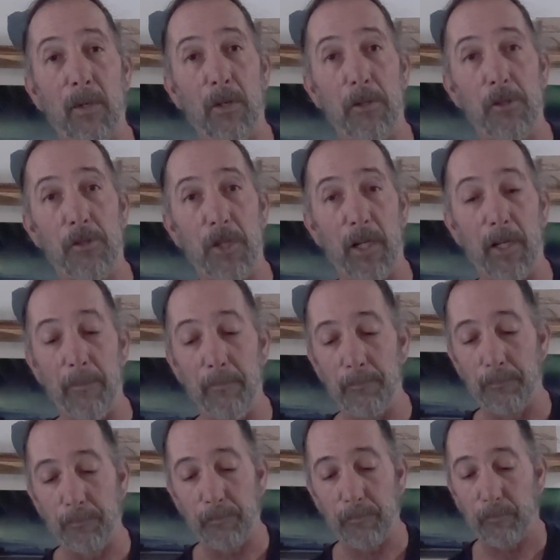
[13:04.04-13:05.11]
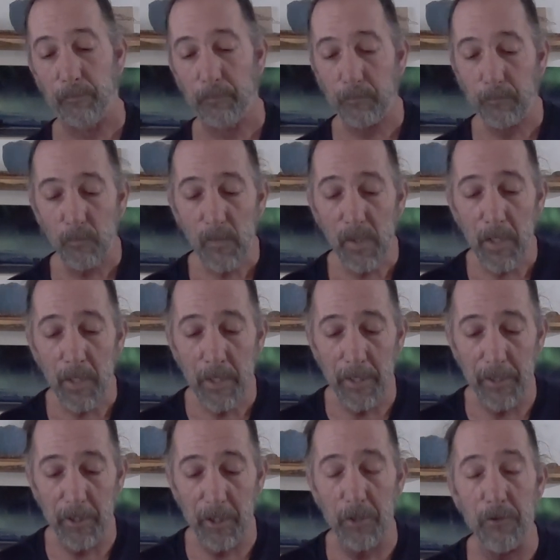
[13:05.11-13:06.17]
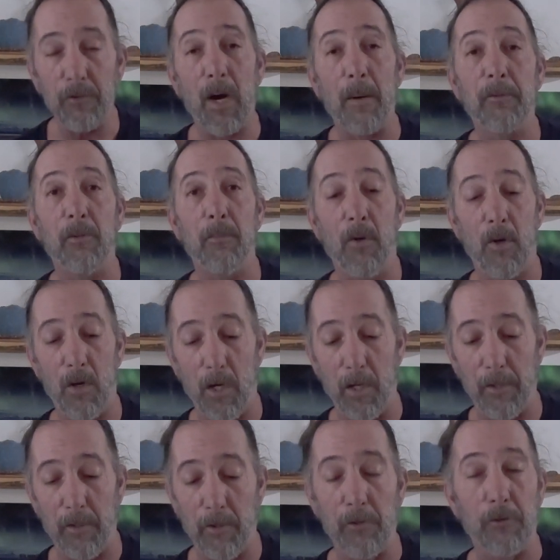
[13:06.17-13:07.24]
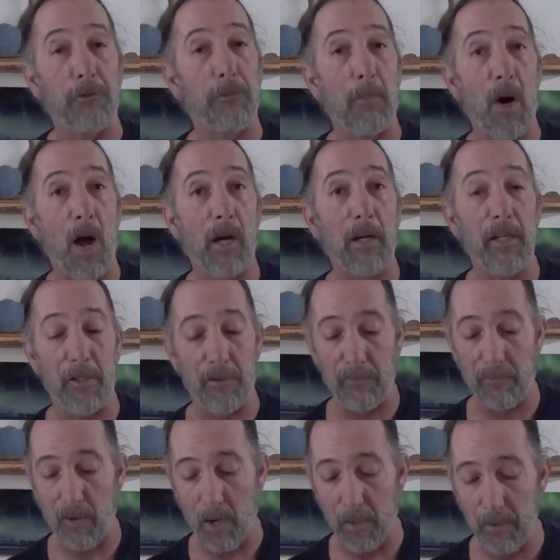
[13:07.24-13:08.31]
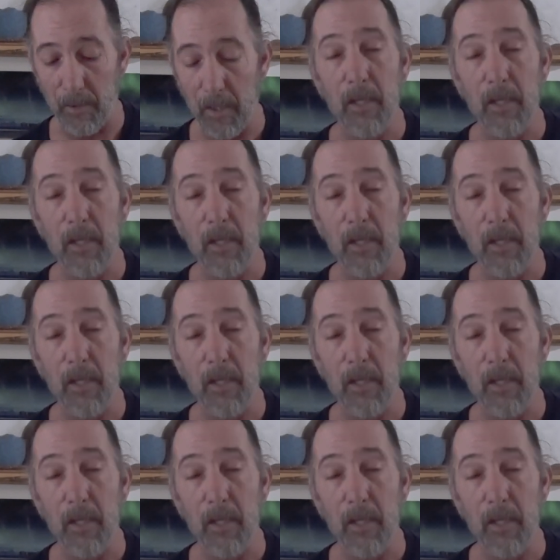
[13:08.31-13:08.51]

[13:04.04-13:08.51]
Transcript: bit on your chain, and you're going to drop some on the sprocket at the front.